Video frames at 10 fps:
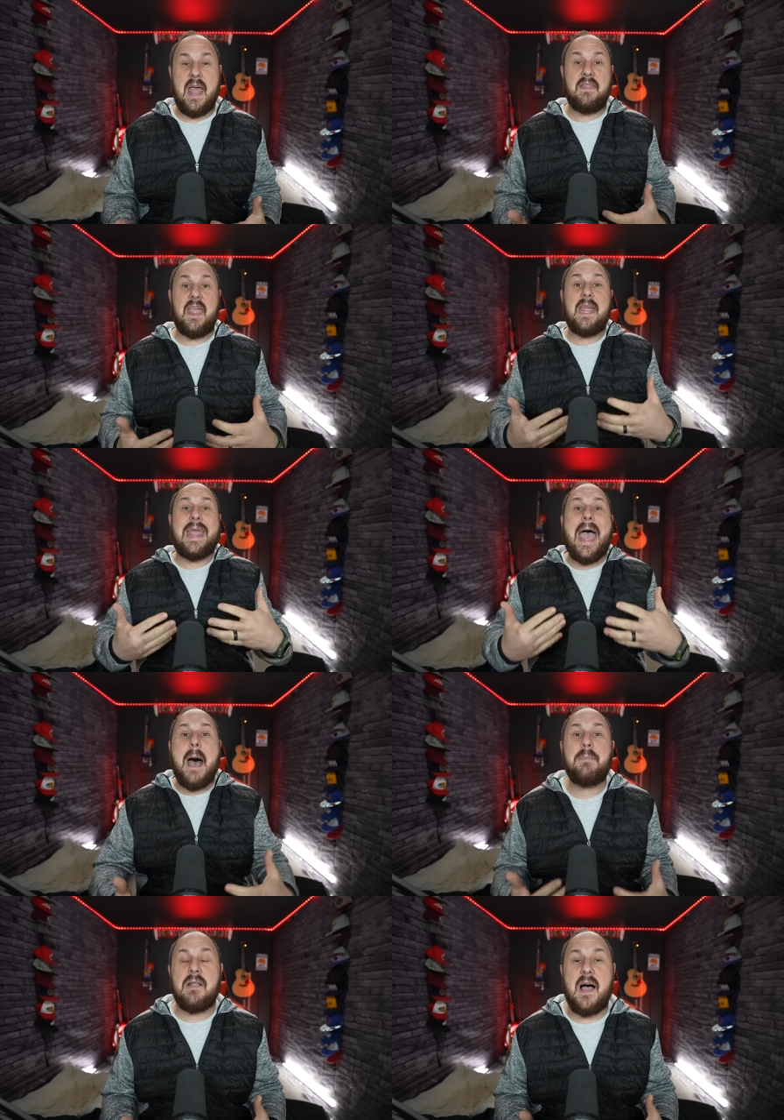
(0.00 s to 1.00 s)
And they
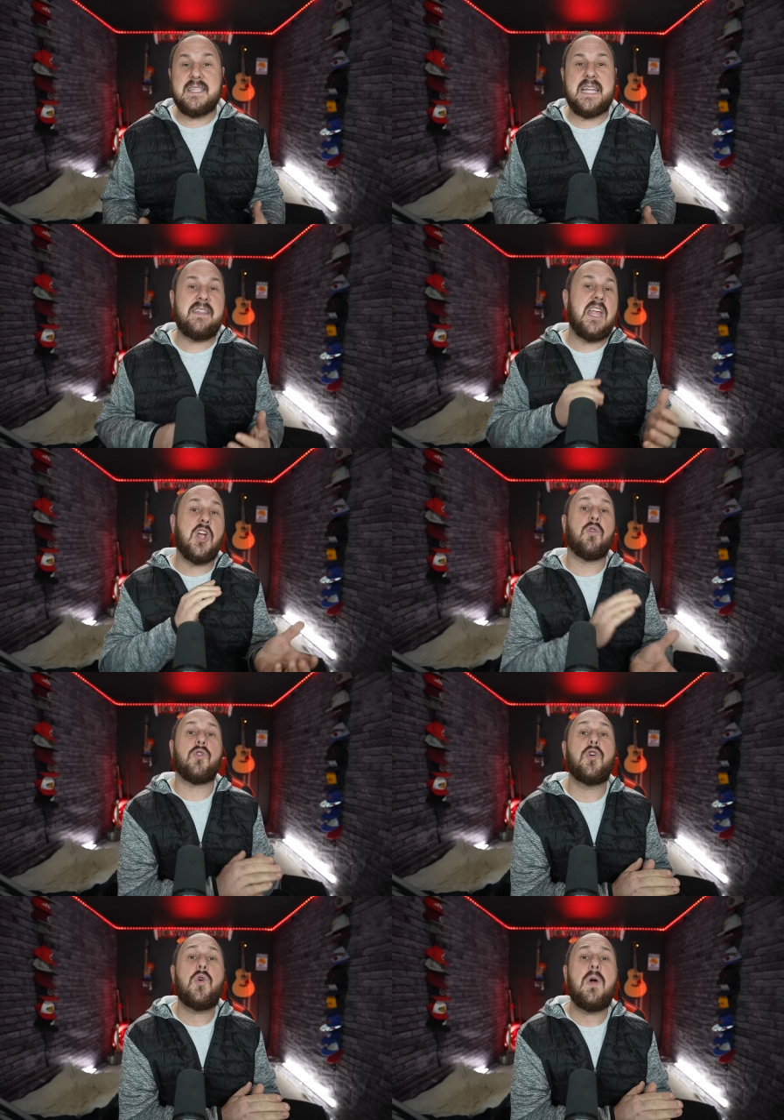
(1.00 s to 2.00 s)
capitalized and they
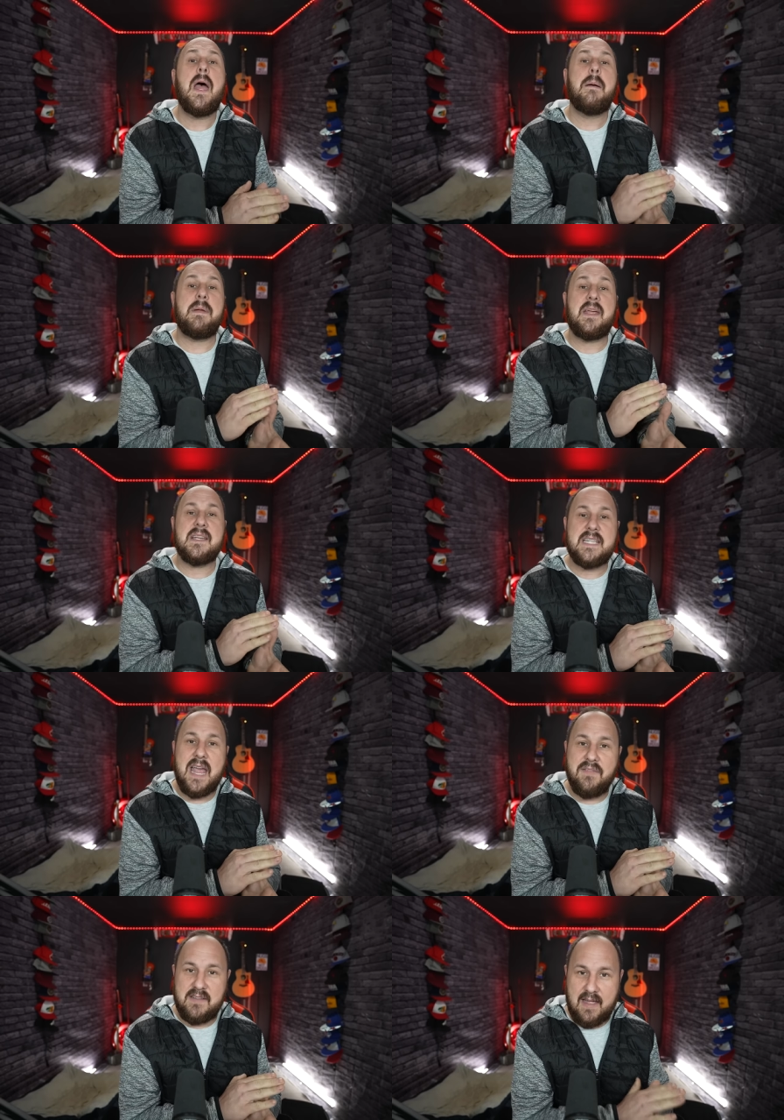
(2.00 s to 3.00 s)
grew because they
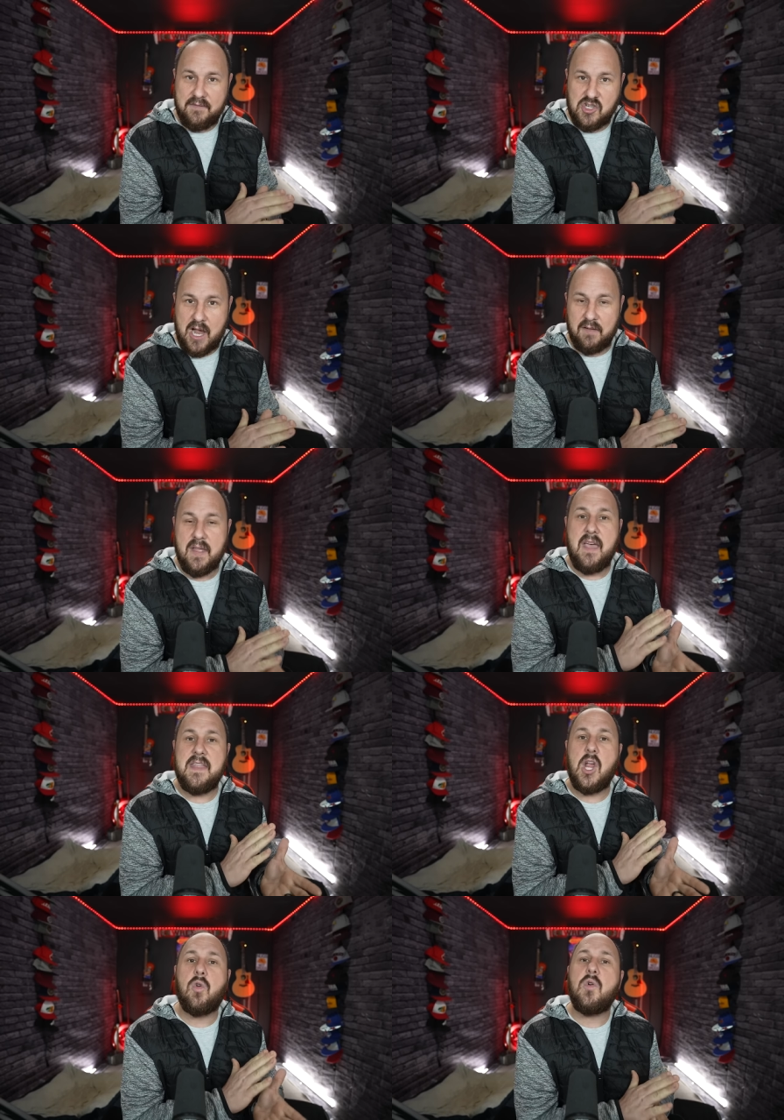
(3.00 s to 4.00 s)
have a deaf child.
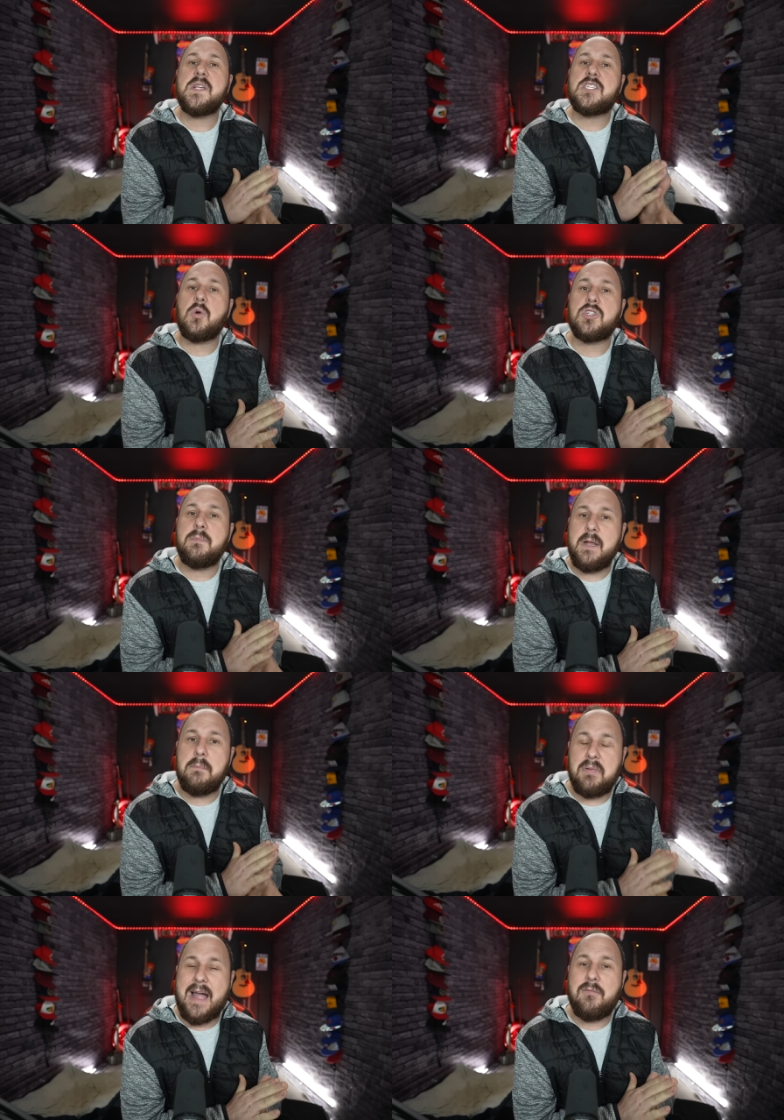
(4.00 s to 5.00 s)
They grew a social media
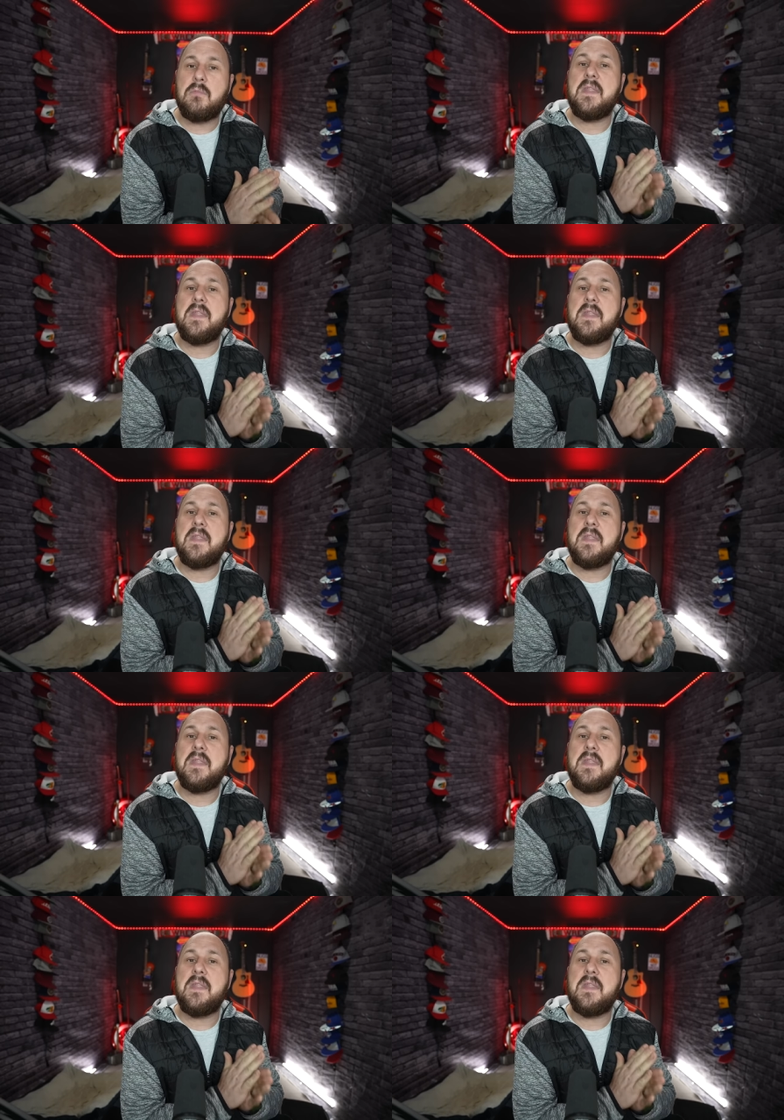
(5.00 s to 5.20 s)
platform